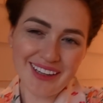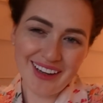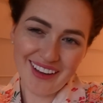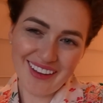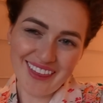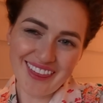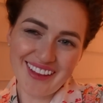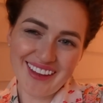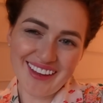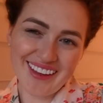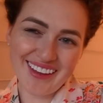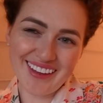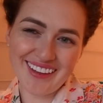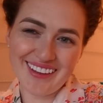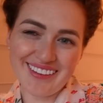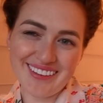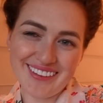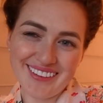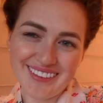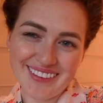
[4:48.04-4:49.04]

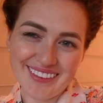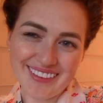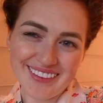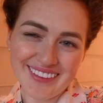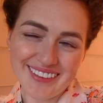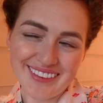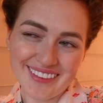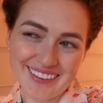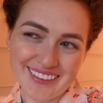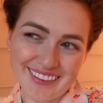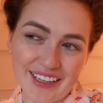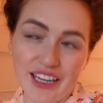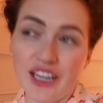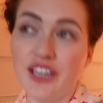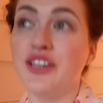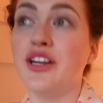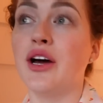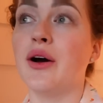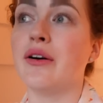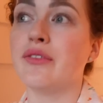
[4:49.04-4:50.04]
nothing.
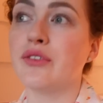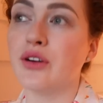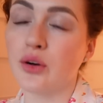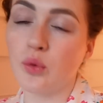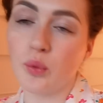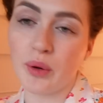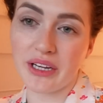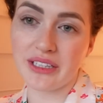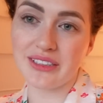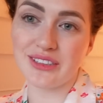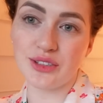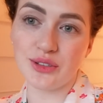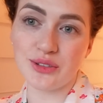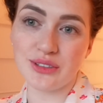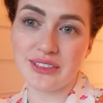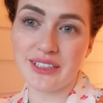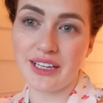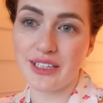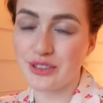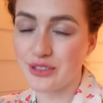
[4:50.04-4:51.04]
No, I've got work to do
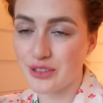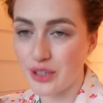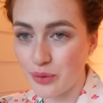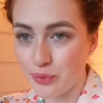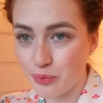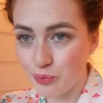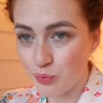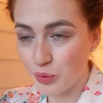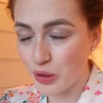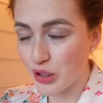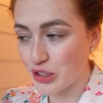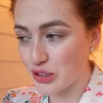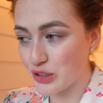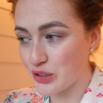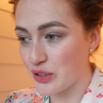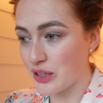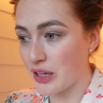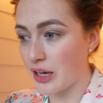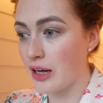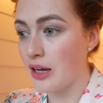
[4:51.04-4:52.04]
today, so we're gonna
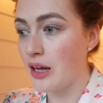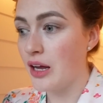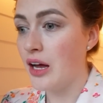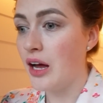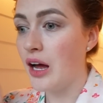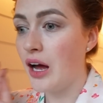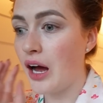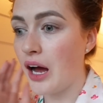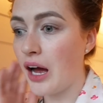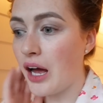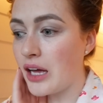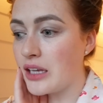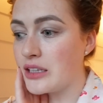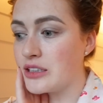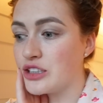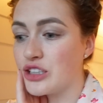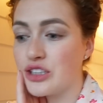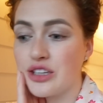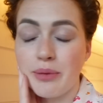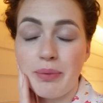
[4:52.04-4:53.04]
do that.
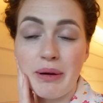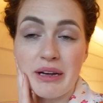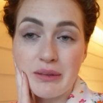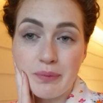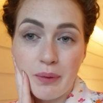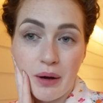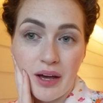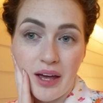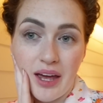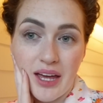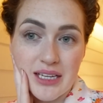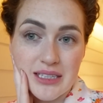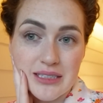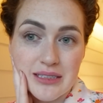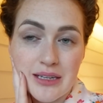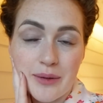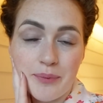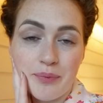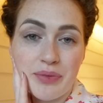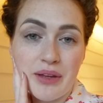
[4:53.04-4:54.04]
And the best part
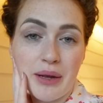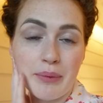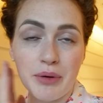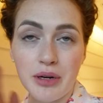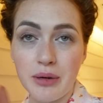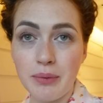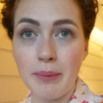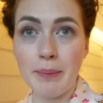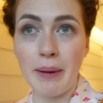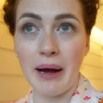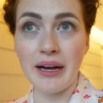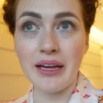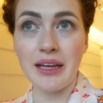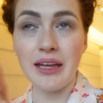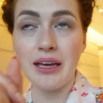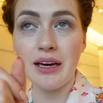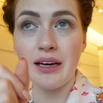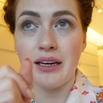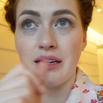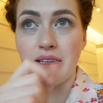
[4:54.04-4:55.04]
is I'm gonna be back
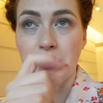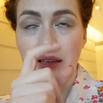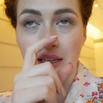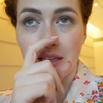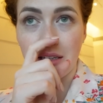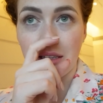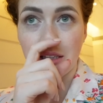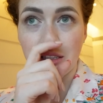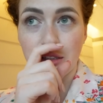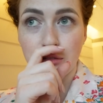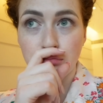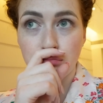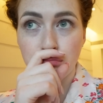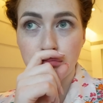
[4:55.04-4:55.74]
here in like